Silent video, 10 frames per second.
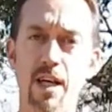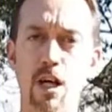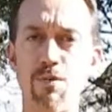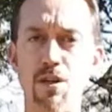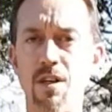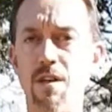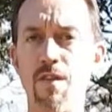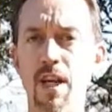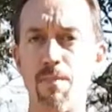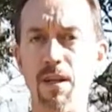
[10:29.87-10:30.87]
helps you to
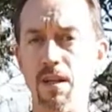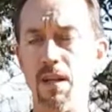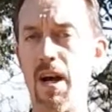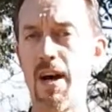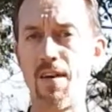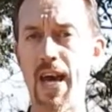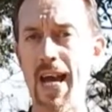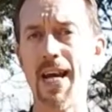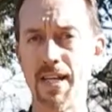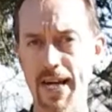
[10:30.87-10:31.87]
develop a lot of
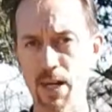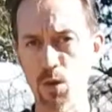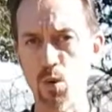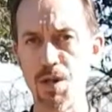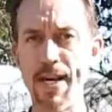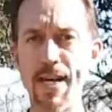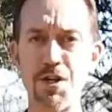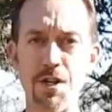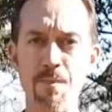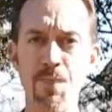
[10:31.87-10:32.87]
hand-eye
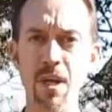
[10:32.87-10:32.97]
coordination.